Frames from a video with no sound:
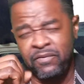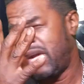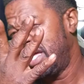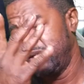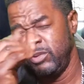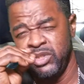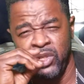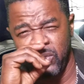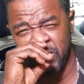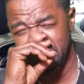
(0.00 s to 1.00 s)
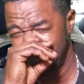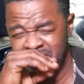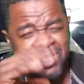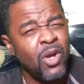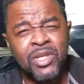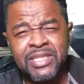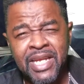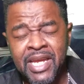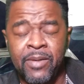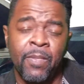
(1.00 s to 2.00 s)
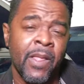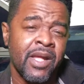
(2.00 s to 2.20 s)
5W30. It's all the same.